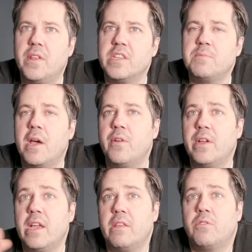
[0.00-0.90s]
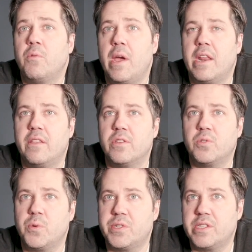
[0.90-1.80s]
put on this battery through any of the
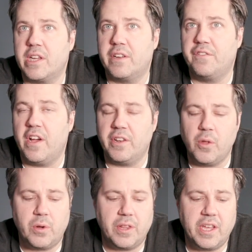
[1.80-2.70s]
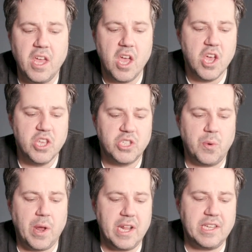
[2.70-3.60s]
sources I could find locally.
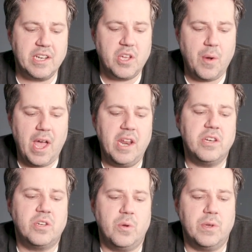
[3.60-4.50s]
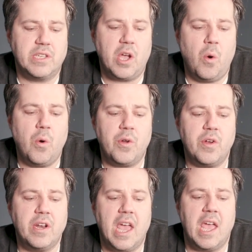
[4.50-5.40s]
So what I did go ahead and do is I
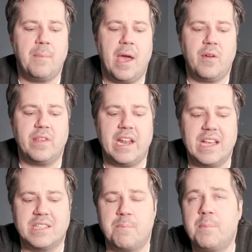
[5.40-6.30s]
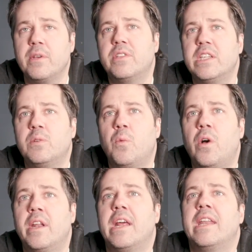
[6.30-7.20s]
ordered a battery that has a built-in
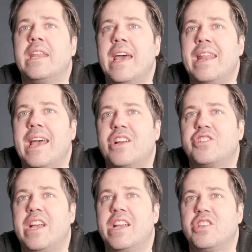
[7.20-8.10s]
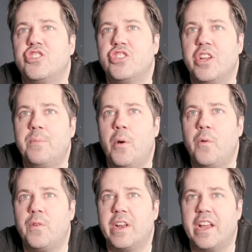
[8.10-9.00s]
one and that actually had to ship
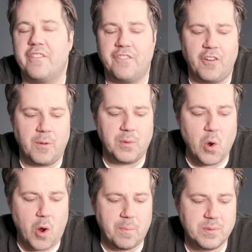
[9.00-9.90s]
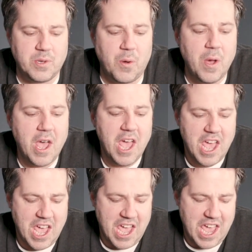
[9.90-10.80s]
overnight from Europe. So
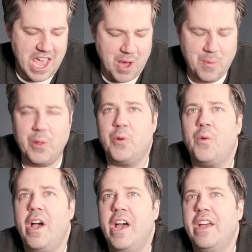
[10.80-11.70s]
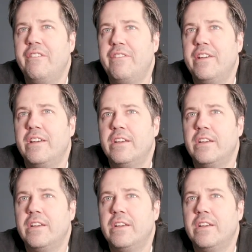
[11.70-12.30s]
it will arrive